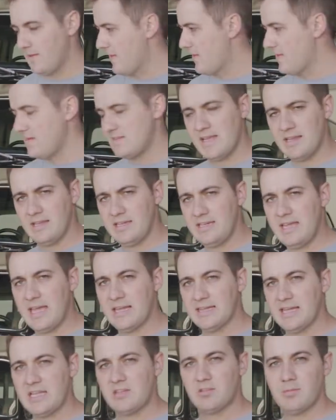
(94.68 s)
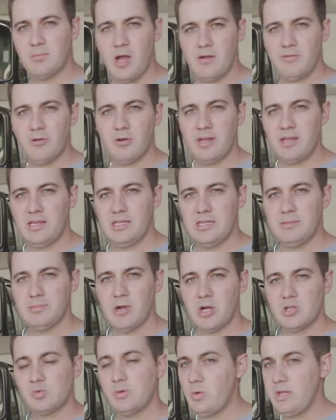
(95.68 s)
And then these LED headlights from Off-Road LED
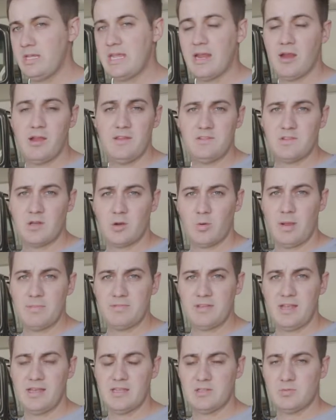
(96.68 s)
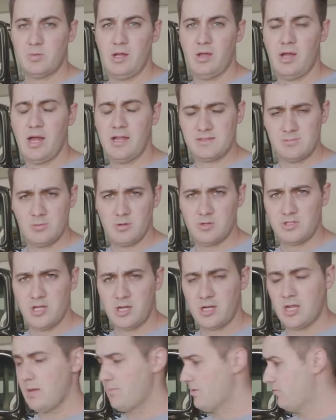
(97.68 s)
Bars. We carry these on our website as well,
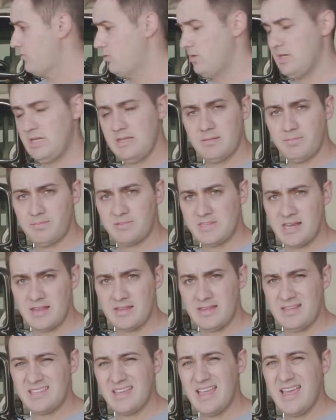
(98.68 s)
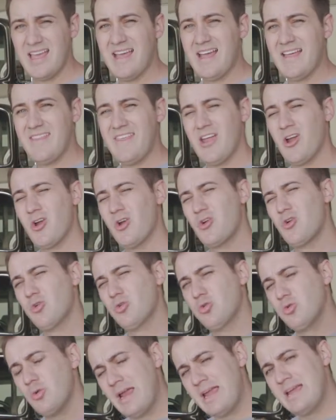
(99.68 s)
hodsonmotors.com. If you need a set of these, they are
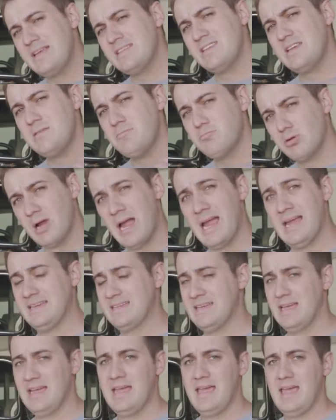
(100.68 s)
crazy bright.